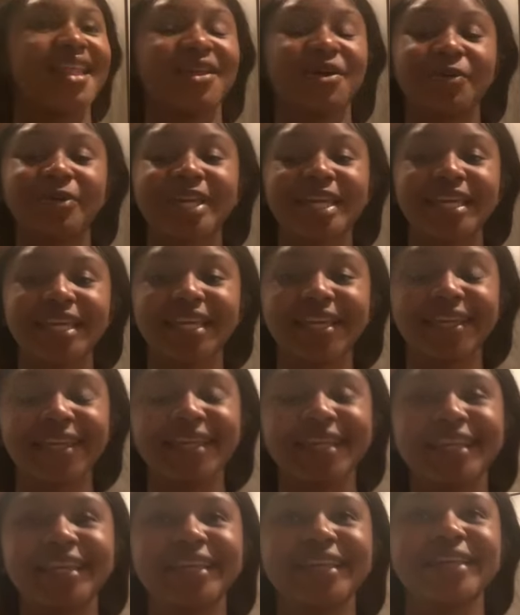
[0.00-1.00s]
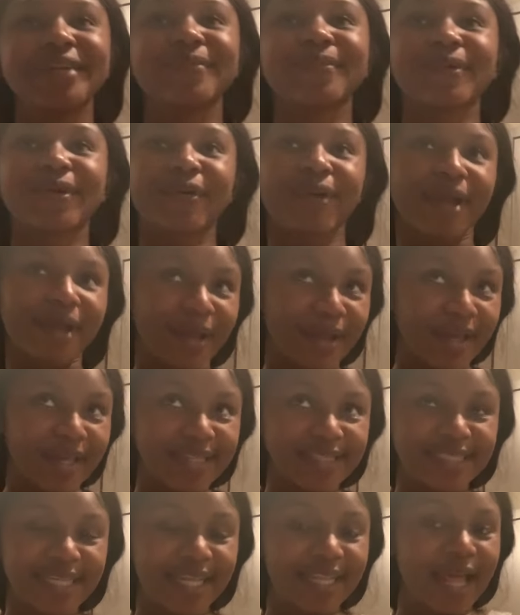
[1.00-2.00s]
low key
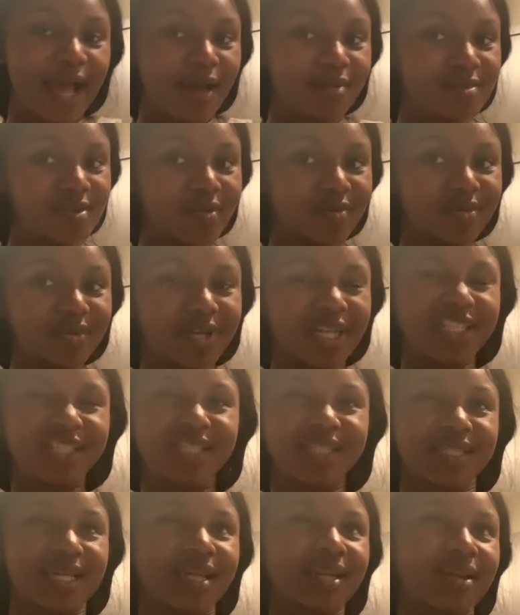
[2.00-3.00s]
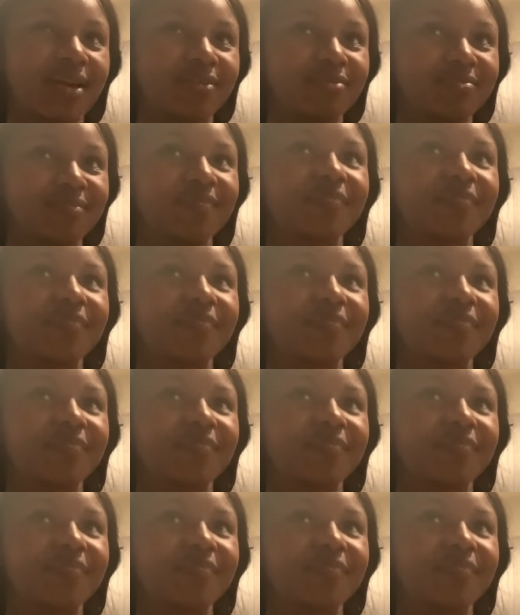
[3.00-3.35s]
regret saying that I was gonna do it. I should have said no.